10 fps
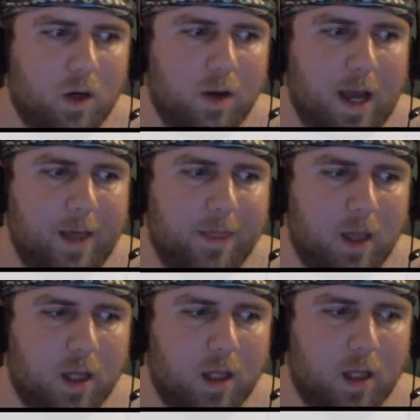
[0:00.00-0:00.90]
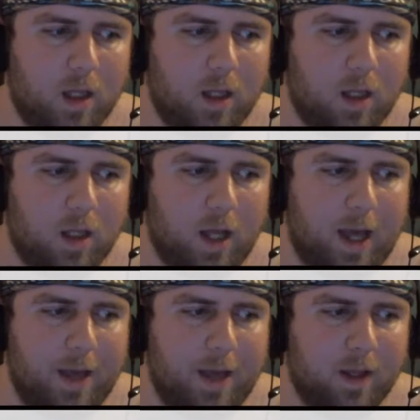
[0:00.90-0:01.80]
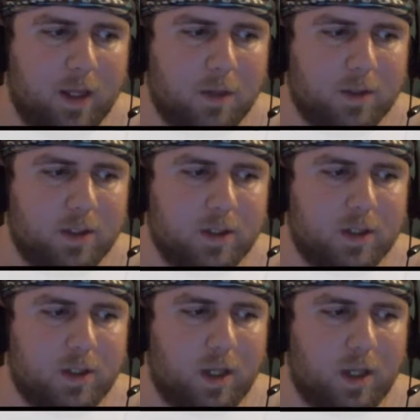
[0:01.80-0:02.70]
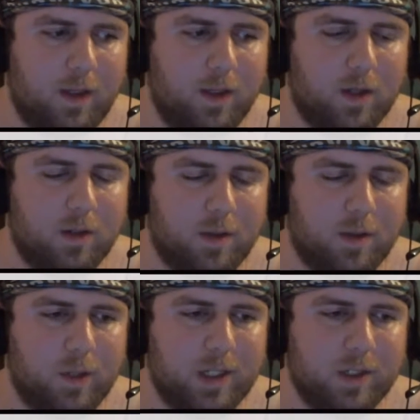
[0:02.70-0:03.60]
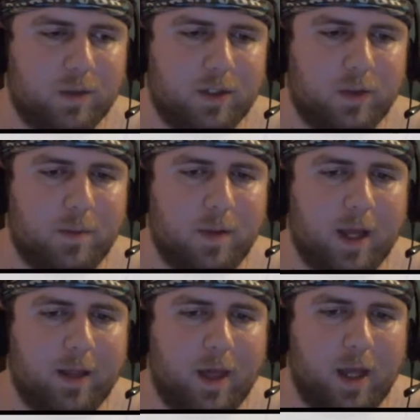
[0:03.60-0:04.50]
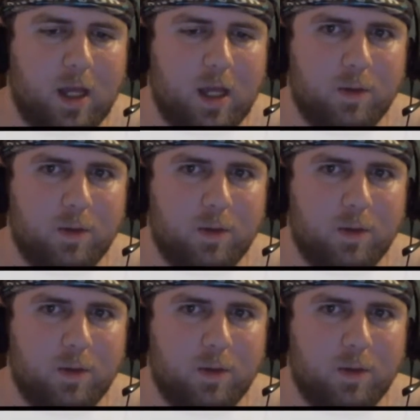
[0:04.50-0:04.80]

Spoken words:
think the risk was too big that he was